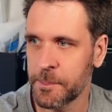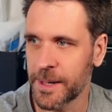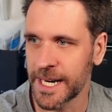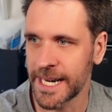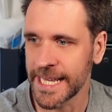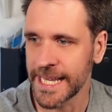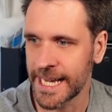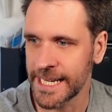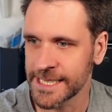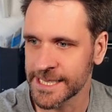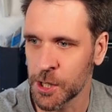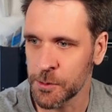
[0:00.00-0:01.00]
But in any
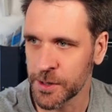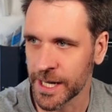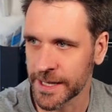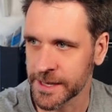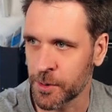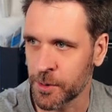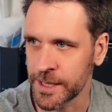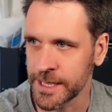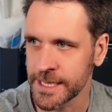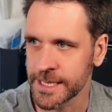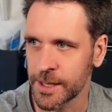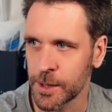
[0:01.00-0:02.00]
case, I hope you get the
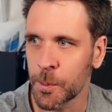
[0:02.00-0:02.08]
point.